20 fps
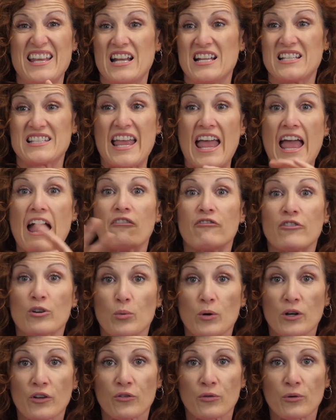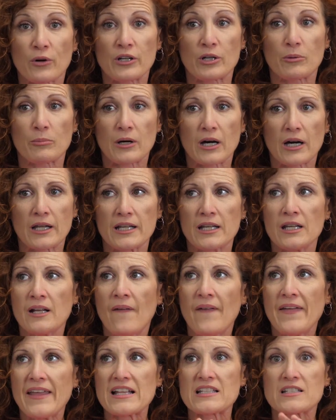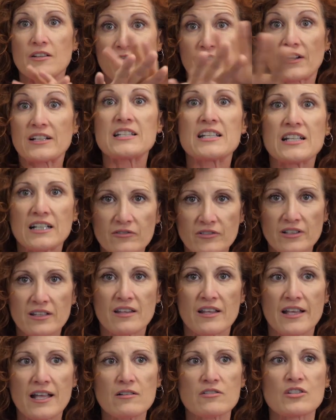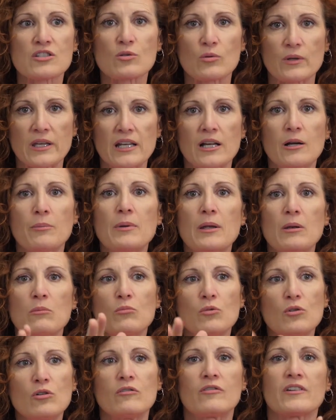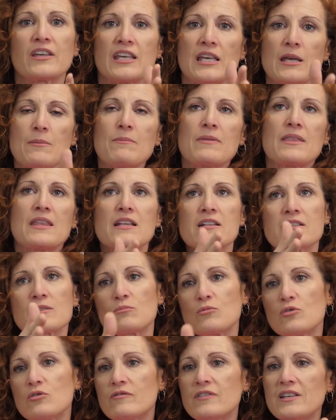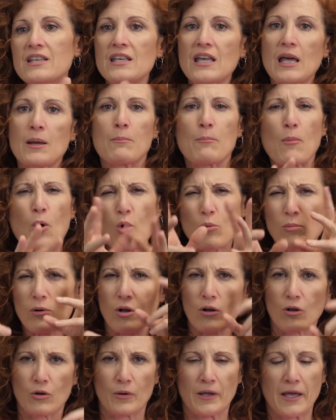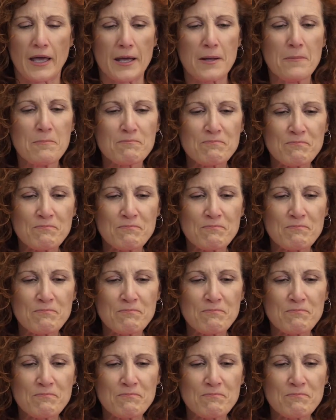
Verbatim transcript: it's everywhere throughout your body it's affecting everything else so get up and move keep things moving and mobile okay